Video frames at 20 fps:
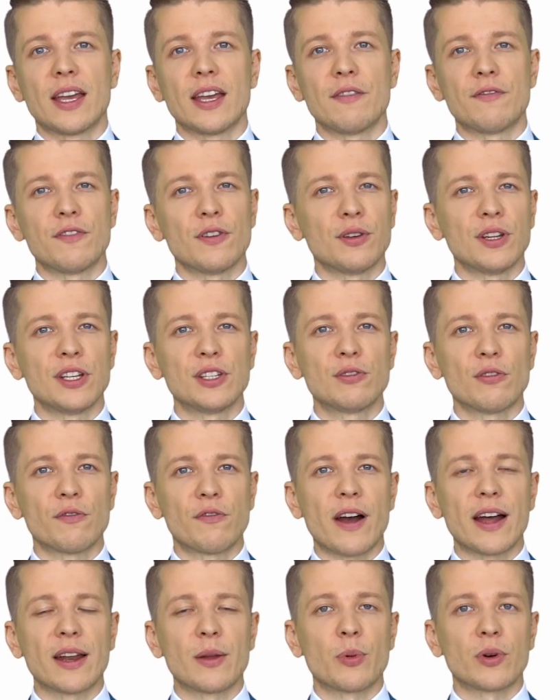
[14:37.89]
If you need to
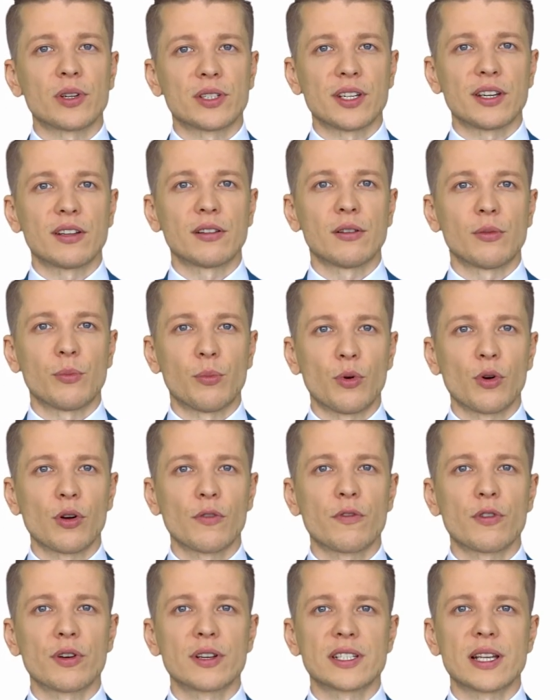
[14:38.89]
find a particular
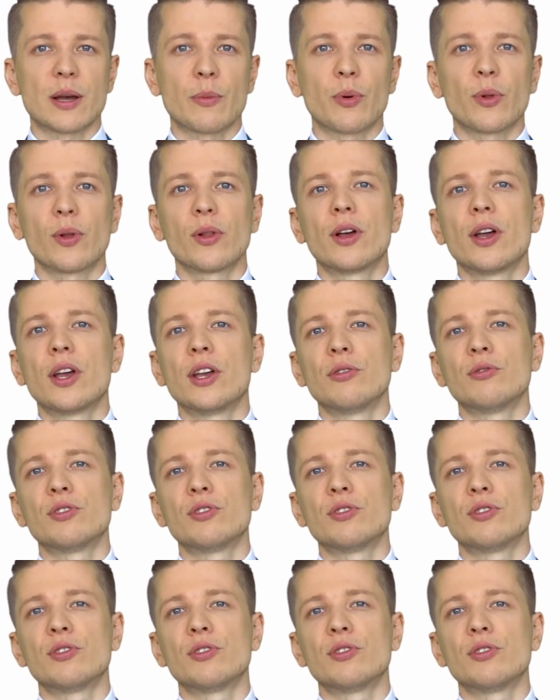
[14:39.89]
book, for example,